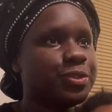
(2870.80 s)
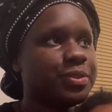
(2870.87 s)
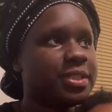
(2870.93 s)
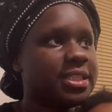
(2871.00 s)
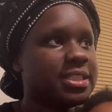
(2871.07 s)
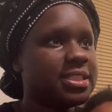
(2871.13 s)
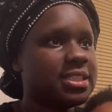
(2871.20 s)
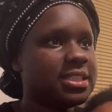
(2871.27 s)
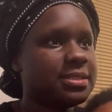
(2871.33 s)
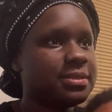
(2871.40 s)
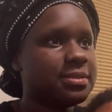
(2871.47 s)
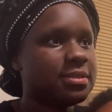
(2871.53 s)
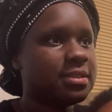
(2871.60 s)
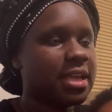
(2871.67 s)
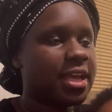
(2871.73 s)
this is,
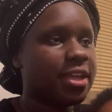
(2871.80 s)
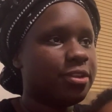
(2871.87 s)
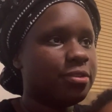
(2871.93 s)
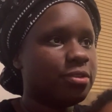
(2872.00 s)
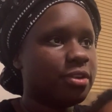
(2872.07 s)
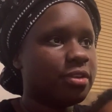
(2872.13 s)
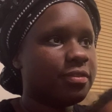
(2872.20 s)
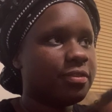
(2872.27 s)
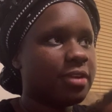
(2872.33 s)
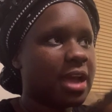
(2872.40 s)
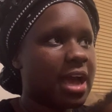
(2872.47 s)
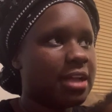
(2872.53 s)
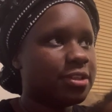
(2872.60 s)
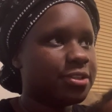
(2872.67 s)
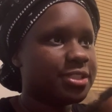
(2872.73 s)
A, you're looking for
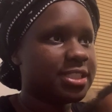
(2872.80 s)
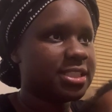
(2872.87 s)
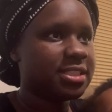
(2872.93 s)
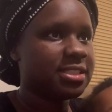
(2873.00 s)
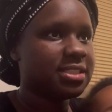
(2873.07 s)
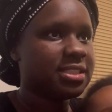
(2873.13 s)
allergies,